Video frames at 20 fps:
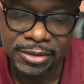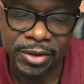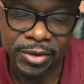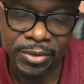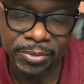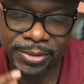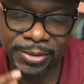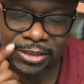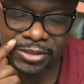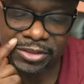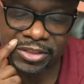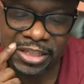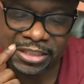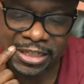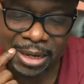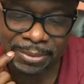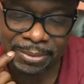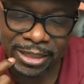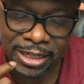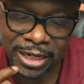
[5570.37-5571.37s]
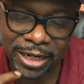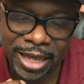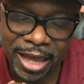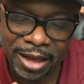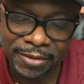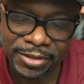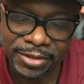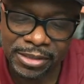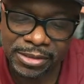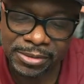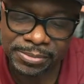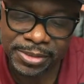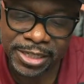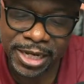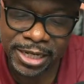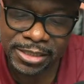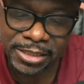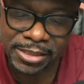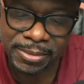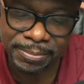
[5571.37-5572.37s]
Tom Mitchell says, I believe that Calvinism
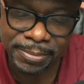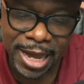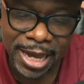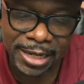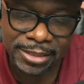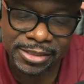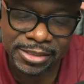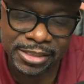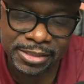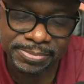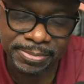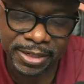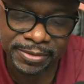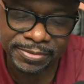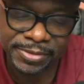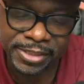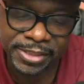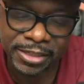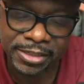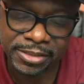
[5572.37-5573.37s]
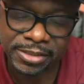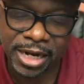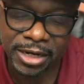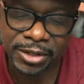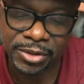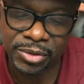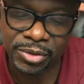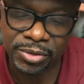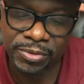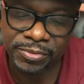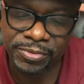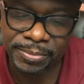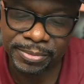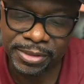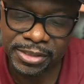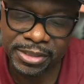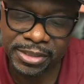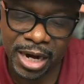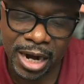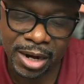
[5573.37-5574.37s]
checks the boxes, but if sinners are doomed
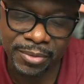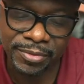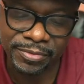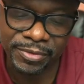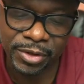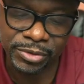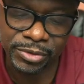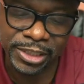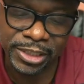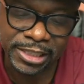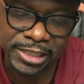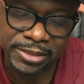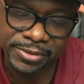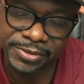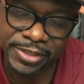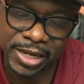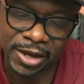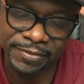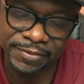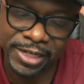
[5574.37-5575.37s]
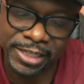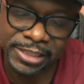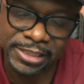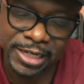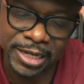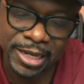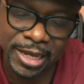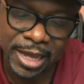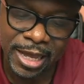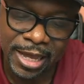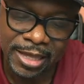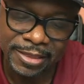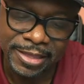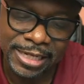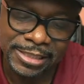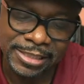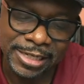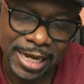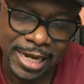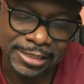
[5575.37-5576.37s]
from the start with no chance of salvation,
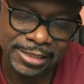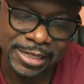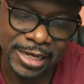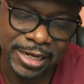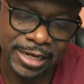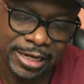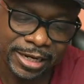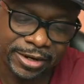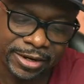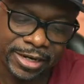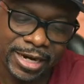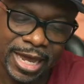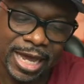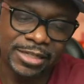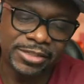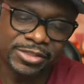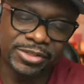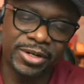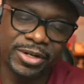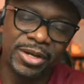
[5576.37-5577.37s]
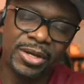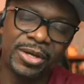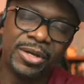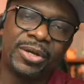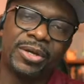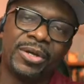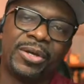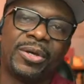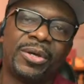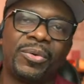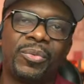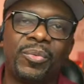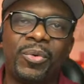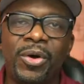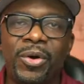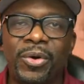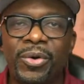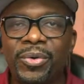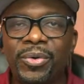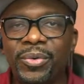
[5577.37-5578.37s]
that's not secondary doctrine.
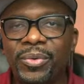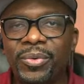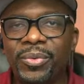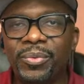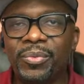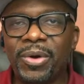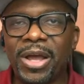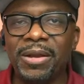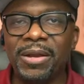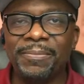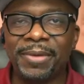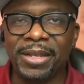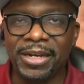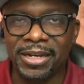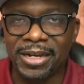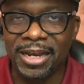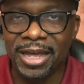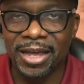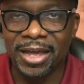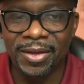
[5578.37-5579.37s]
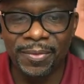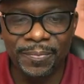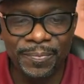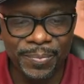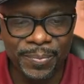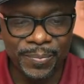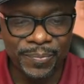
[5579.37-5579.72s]
Well, wait a minute now.